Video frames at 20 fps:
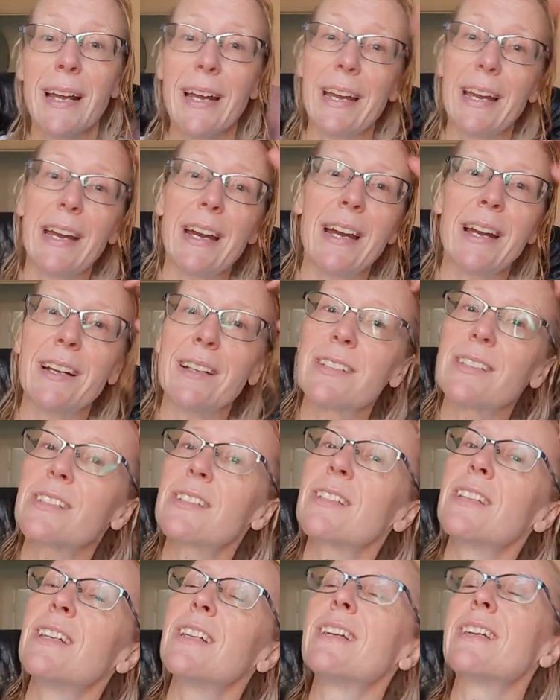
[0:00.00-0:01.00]

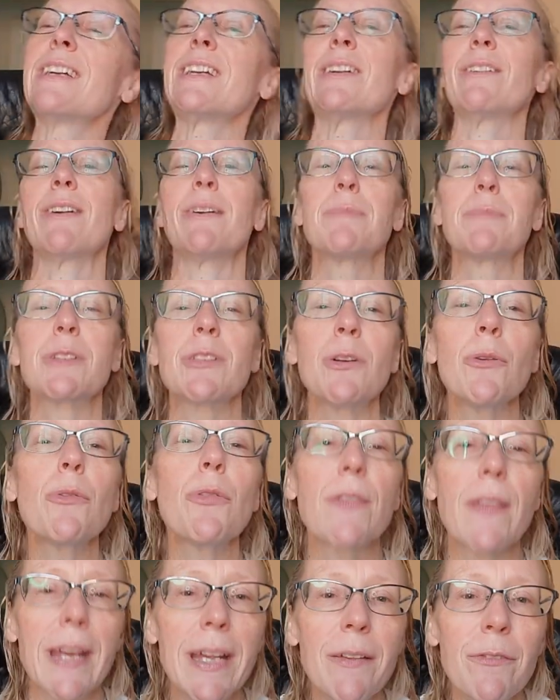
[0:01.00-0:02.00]
And, I'm so
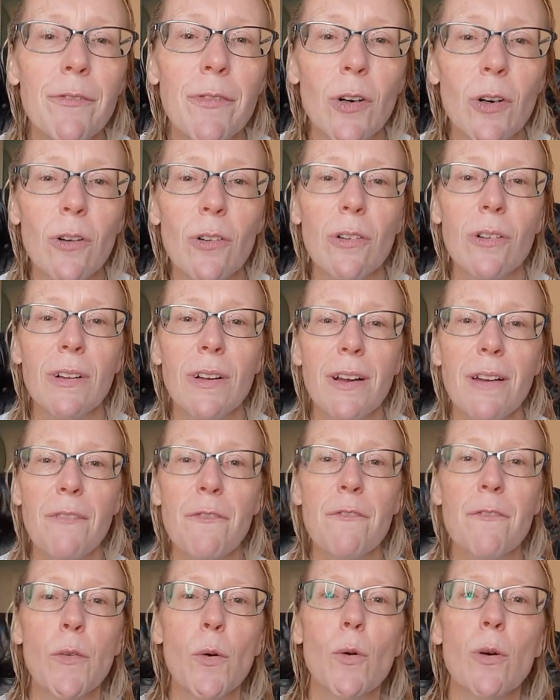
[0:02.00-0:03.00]
thankful
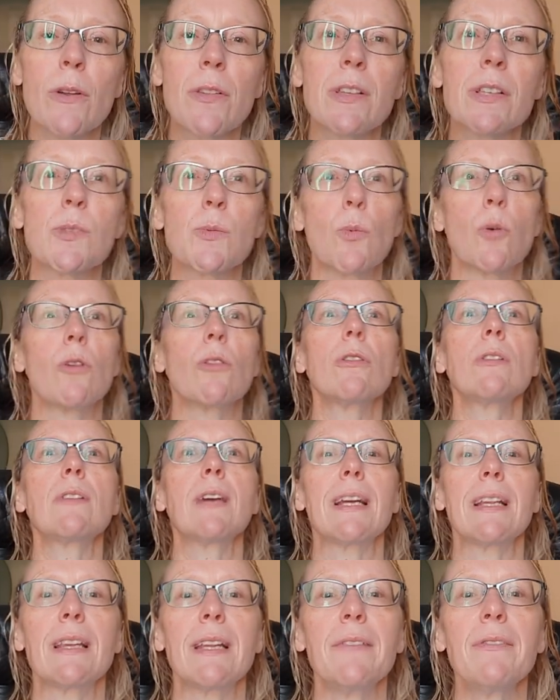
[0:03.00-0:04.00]
for this world
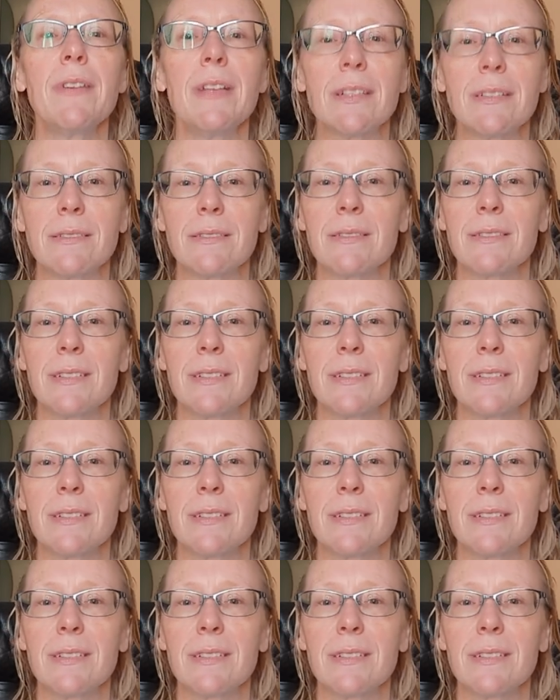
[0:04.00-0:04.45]
I live in.